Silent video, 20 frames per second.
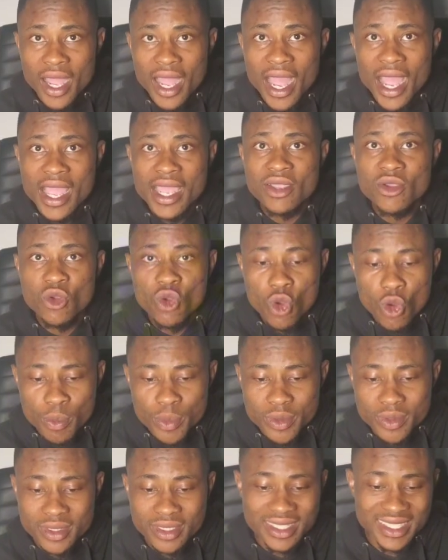I
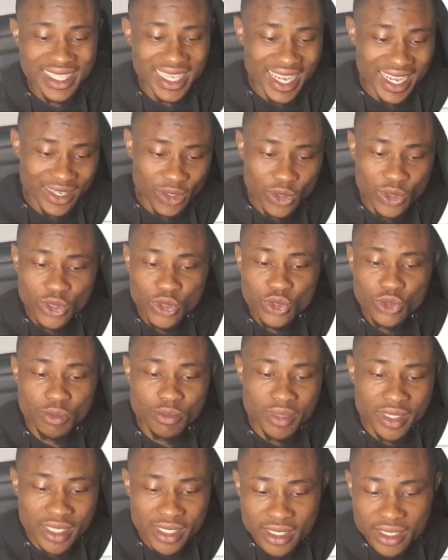hope they are going to
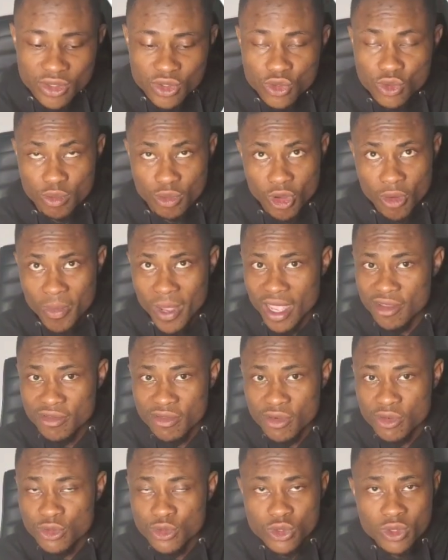bring it to mobile
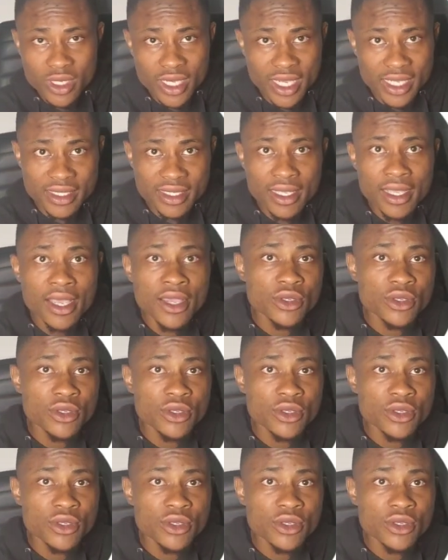phone so that